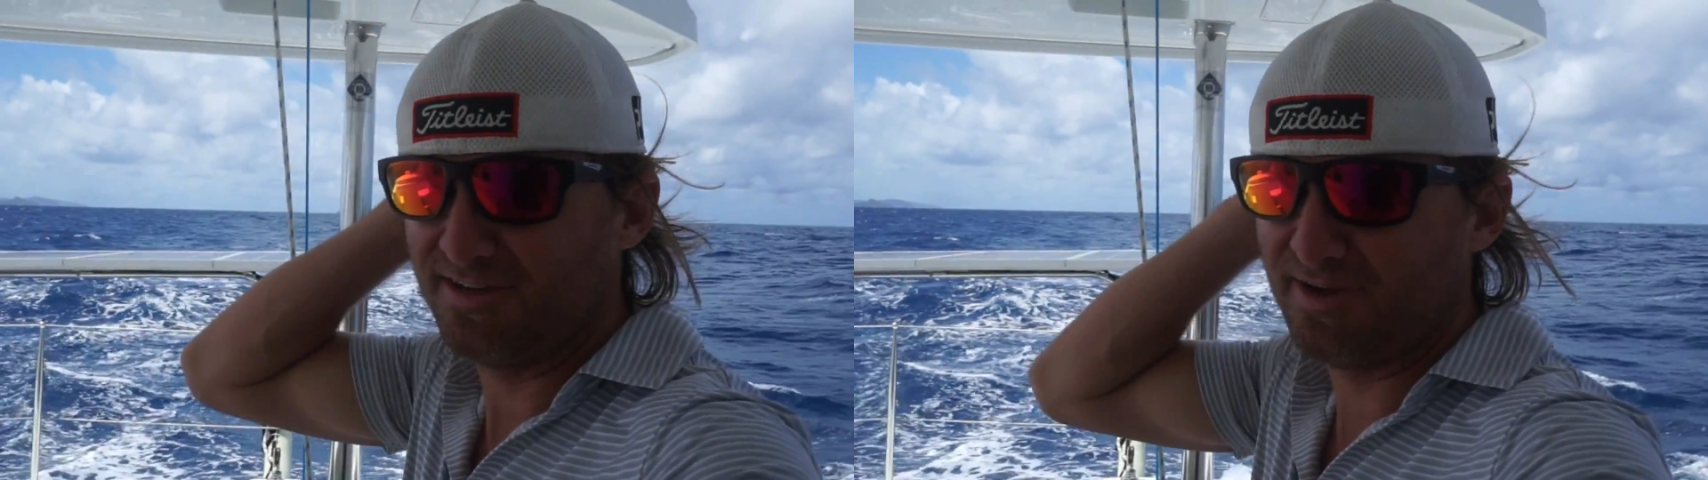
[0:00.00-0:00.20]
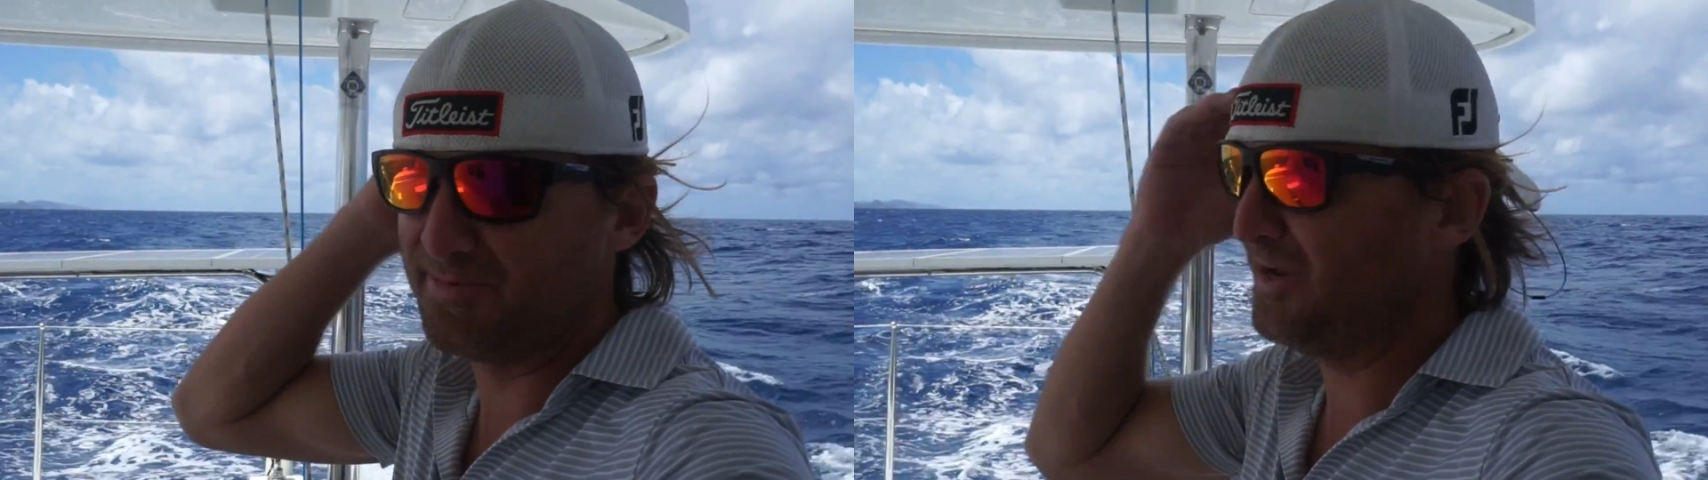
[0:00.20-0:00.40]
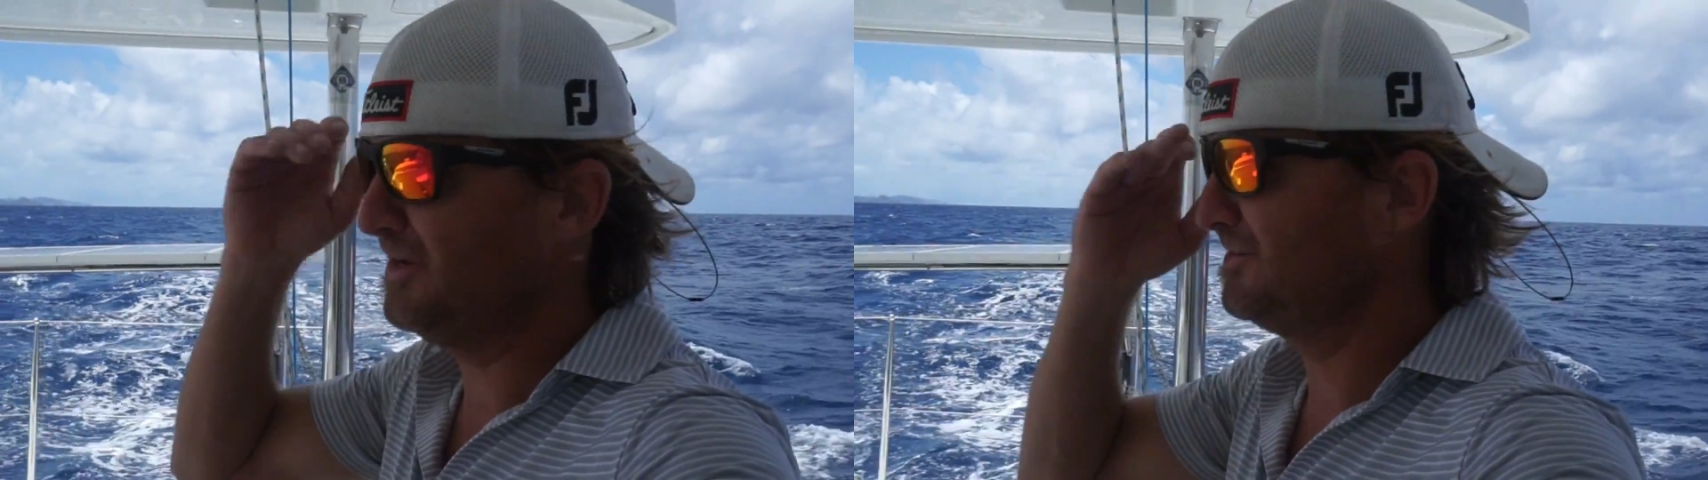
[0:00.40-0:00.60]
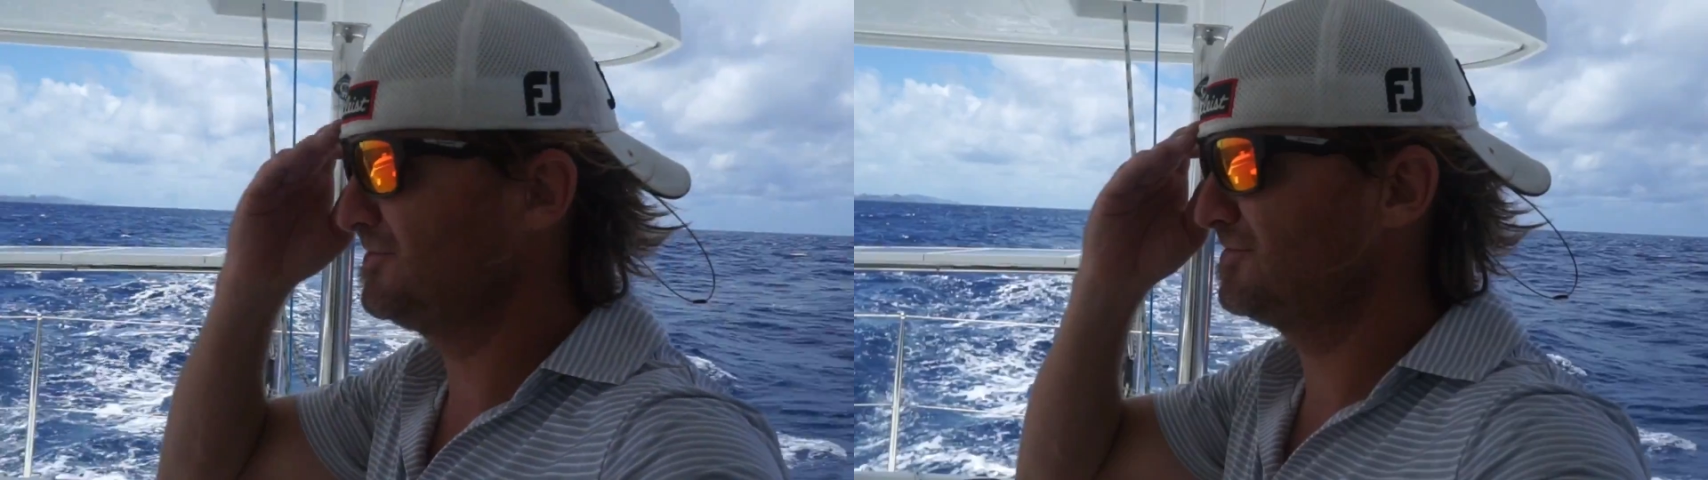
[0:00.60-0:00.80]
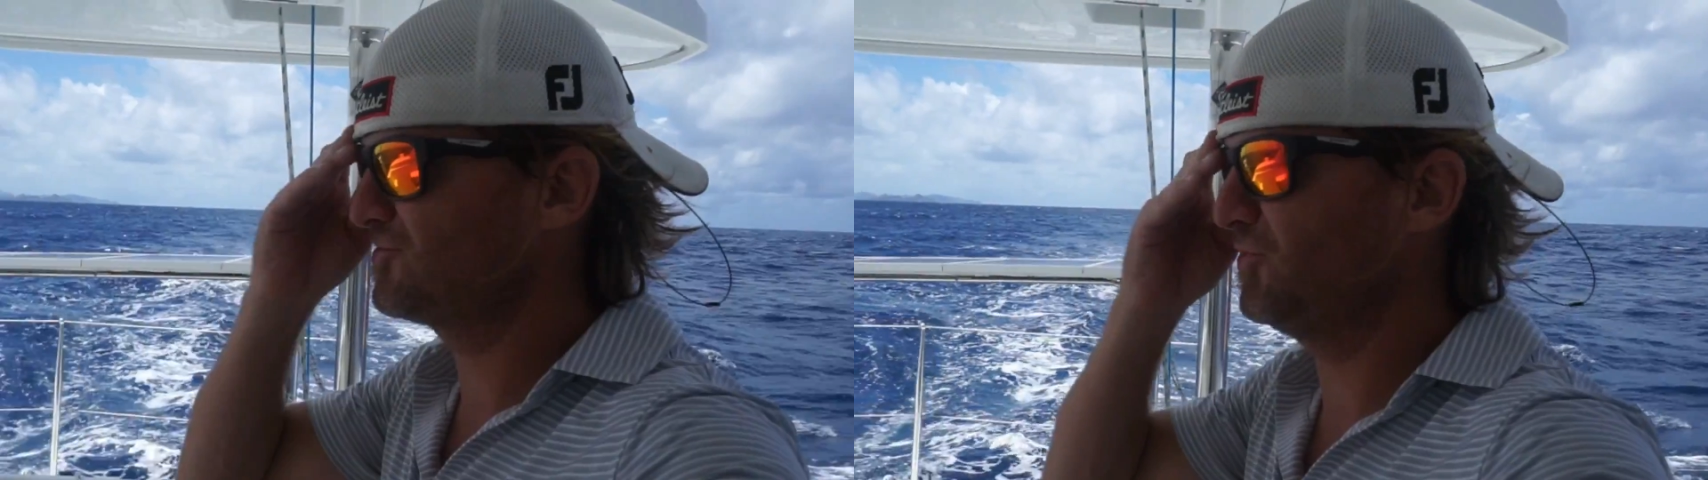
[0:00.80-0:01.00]
I mean,
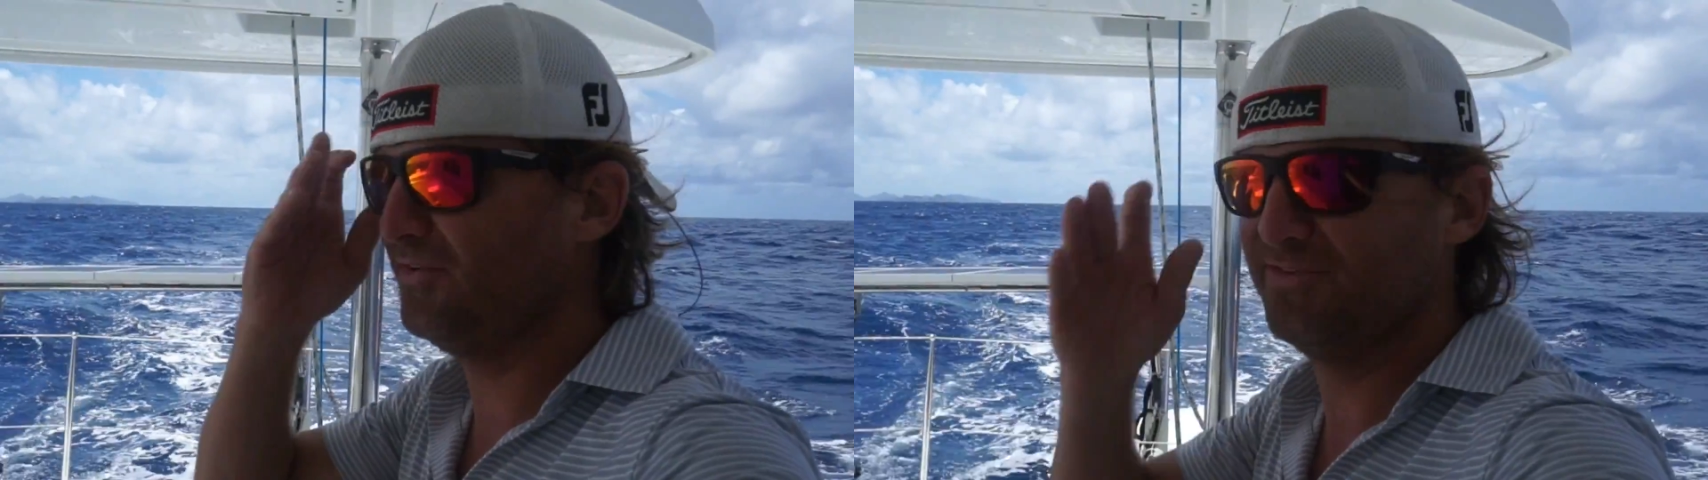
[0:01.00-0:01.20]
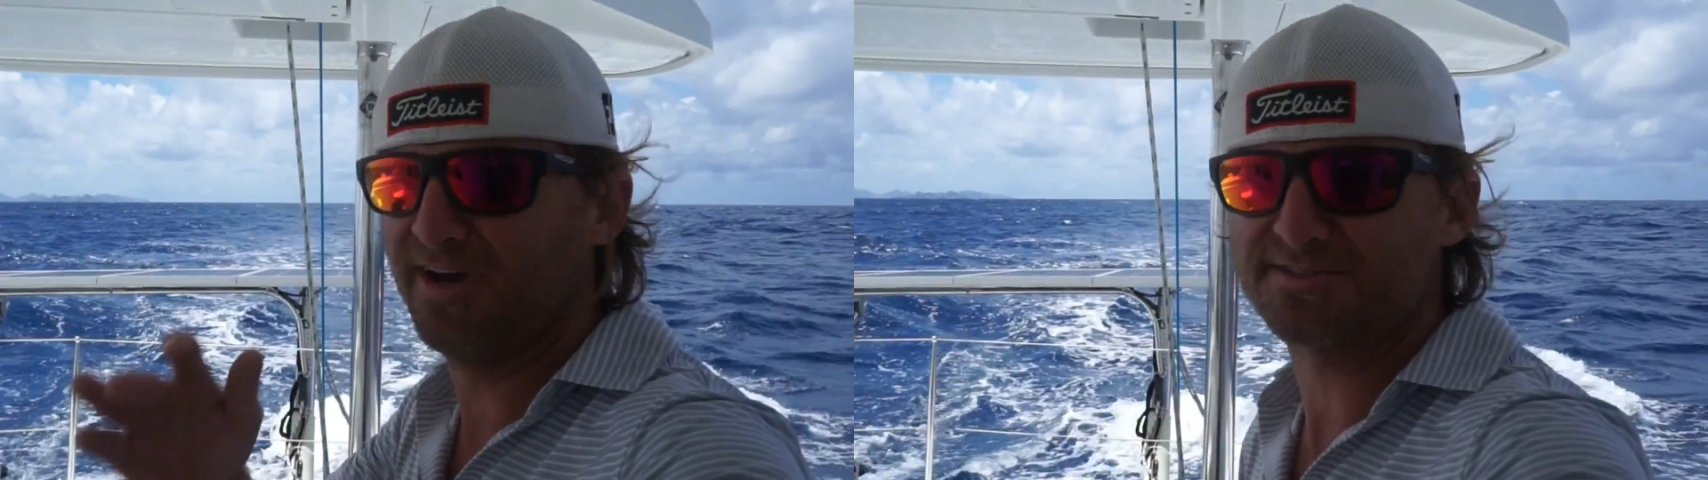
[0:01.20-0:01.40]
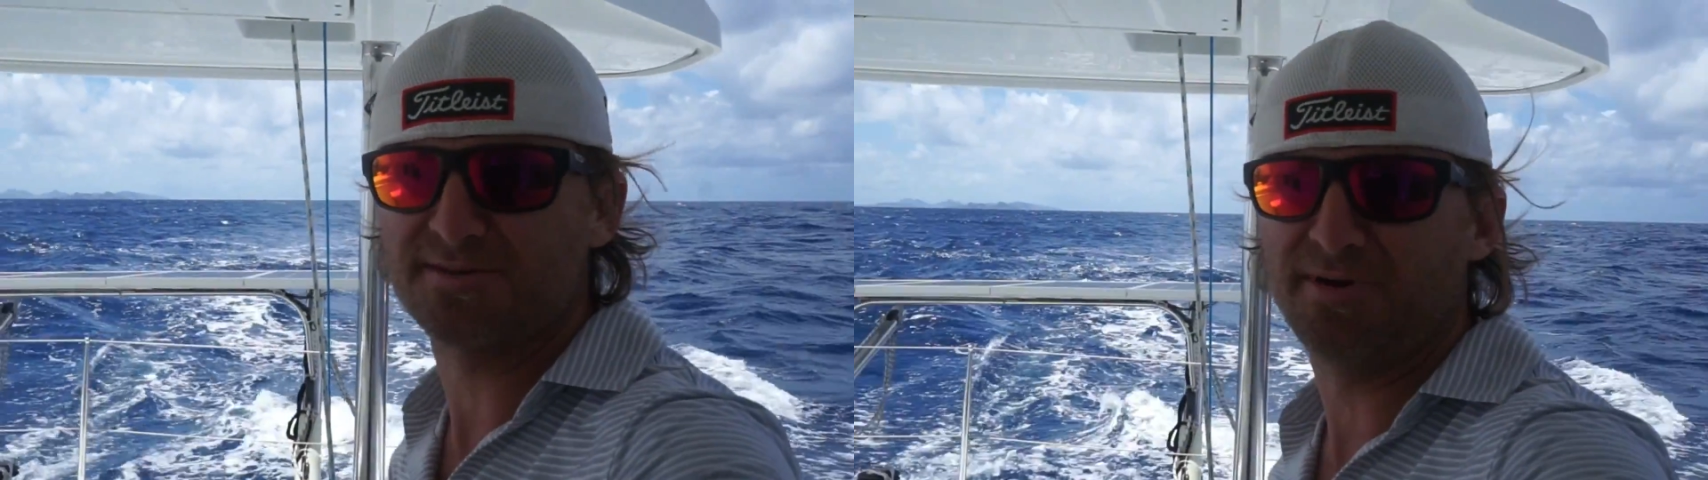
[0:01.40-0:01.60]
12 knots in